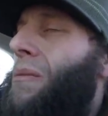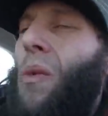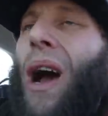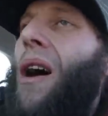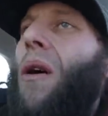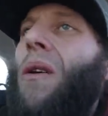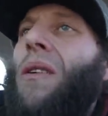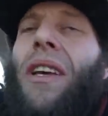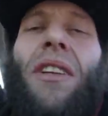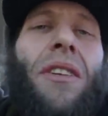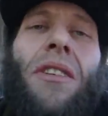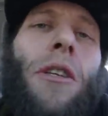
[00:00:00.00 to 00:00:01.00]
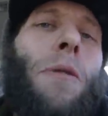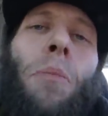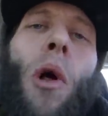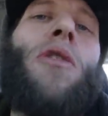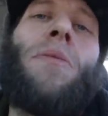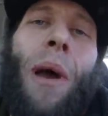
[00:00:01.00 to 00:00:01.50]
Wow, it just
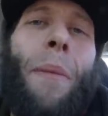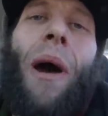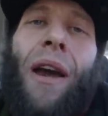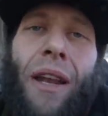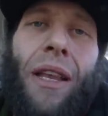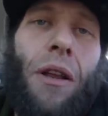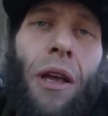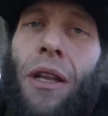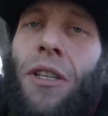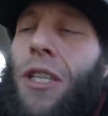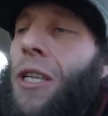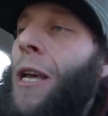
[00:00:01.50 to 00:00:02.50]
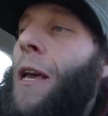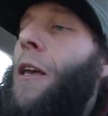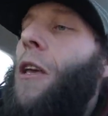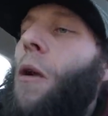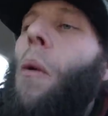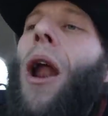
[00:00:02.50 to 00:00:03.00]
blows my mind. I, I just
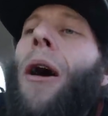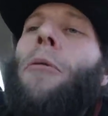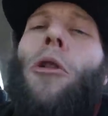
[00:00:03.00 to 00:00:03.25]
you know what? I'm